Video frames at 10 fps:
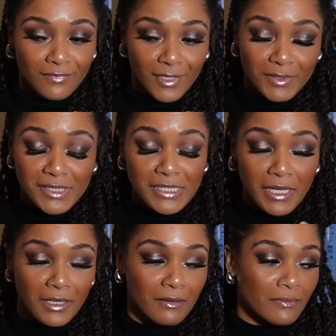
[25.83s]
I'm just
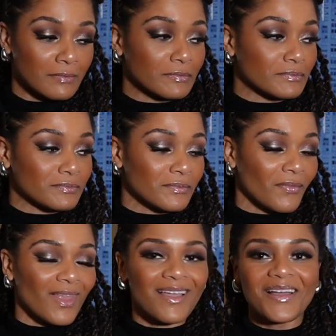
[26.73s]
saying.
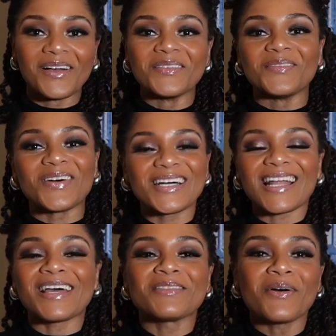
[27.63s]
But
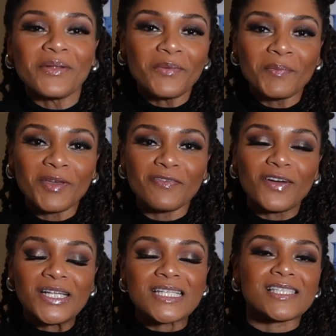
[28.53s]
I thought it would be
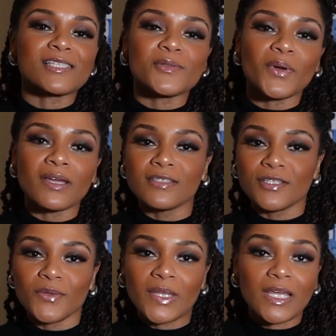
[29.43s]
fun since we're
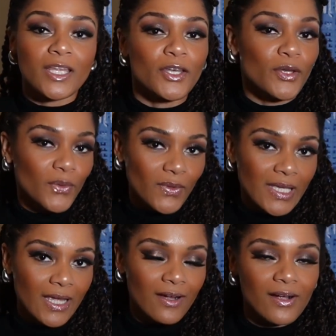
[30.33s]
into the new
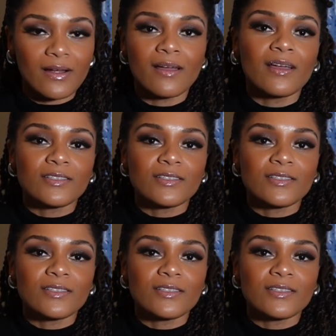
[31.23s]
year